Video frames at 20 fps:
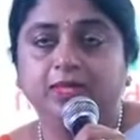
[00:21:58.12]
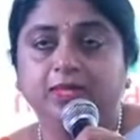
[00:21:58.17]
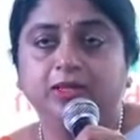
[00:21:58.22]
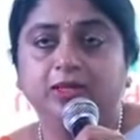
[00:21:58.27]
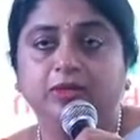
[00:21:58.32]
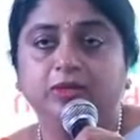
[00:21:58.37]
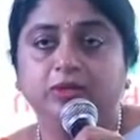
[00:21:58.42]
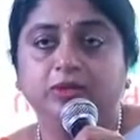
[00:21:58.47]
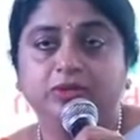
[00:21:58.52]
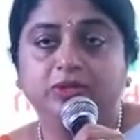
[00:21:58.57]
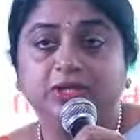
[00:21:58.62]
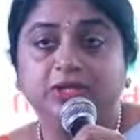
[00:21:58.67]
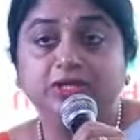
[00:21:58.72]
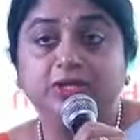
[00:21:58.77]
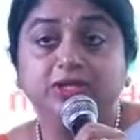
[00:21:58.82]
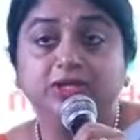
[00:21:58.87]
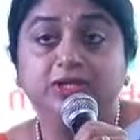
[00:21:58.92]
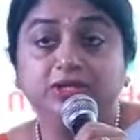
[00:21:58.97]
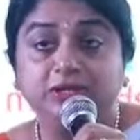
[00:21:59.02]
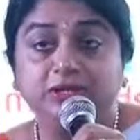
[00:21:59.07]
you know,
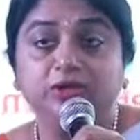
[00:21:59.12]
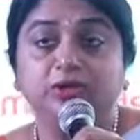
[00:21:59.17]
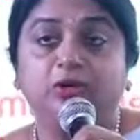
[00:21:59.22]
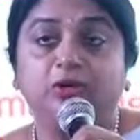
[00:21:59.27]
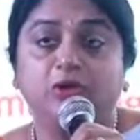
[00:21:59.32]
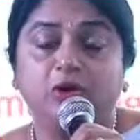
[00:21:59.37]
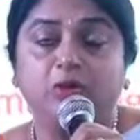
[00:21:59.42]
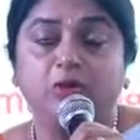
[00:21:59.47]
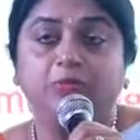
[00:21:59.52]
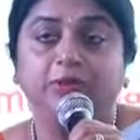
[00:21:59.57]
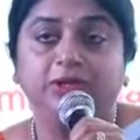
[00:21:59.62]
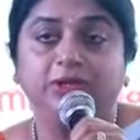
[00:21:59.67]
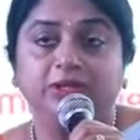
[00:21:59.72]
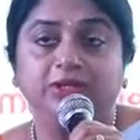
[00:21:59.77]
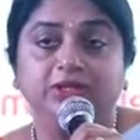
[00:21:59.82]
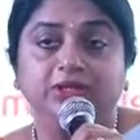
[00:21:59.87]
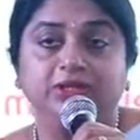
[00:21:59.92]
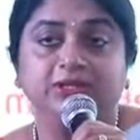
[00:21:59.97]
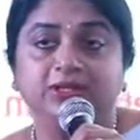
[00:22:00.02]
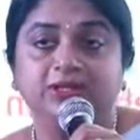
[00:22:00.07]
stringent in your
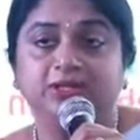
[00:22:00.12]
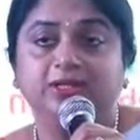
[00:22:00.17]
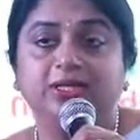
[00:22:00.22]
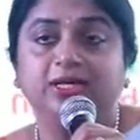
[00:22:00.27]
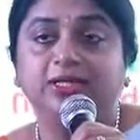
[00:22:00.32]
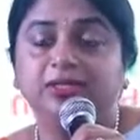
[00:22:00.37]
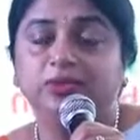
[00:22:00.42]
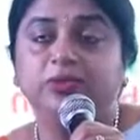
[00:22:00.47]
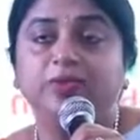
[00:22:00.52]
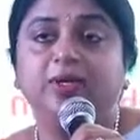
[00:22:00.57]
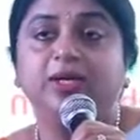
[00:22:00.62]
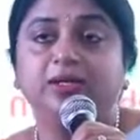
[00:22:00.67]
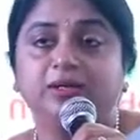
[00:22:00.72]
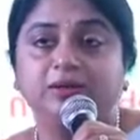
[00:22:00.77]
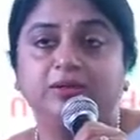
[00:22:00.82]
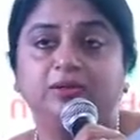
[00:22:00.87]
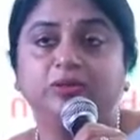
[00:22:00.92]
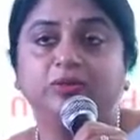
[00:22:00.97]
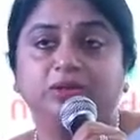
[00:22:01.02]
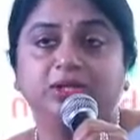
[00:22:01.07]
operations, that's
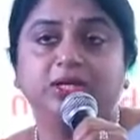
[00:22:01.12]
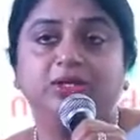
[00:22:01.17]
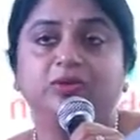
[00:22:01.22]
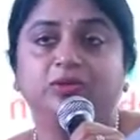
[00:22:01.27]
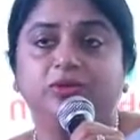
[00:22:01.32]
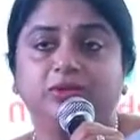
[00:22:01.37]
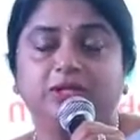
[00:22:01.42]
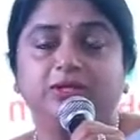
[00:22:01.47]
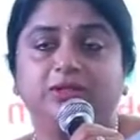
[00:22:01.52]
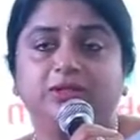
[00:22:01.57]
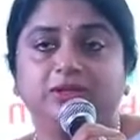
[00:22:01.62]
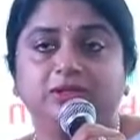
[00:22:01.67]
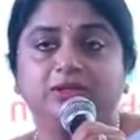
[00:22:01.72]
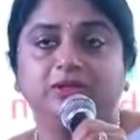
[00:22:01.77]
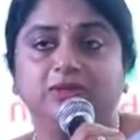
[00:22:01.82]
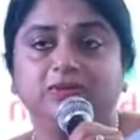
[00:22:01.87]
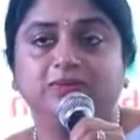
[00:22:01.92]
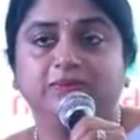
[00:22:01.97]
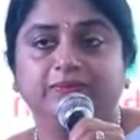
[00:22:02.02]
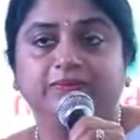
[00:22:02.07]
when you tend to
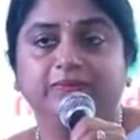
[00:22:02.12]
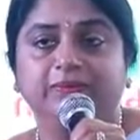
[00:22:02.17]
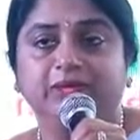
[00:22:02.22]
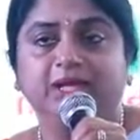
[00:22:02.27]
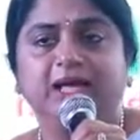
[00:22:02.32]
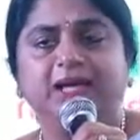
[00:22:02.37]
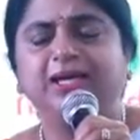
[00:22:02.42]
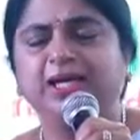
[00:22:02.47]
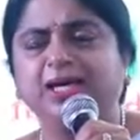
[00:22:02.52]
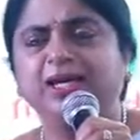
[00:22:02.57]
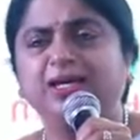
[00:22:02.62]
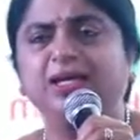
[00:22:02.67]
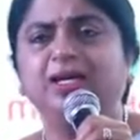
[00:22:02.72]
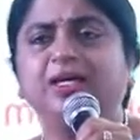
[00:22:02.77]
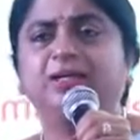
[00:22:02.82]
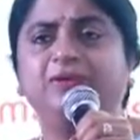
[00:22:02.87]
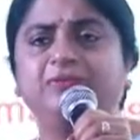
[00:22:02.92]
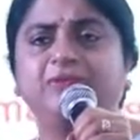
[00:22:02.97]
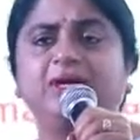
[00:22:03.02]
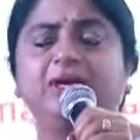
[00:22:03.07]
continue. Like any
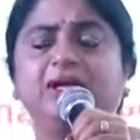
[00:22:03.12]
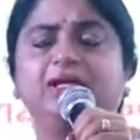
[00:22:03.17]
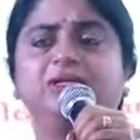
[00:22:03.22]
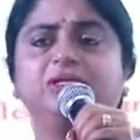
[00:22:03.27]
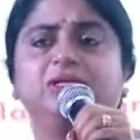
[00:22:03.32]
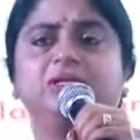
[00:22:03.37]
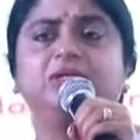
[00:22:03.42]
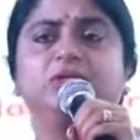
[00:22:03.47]
other financial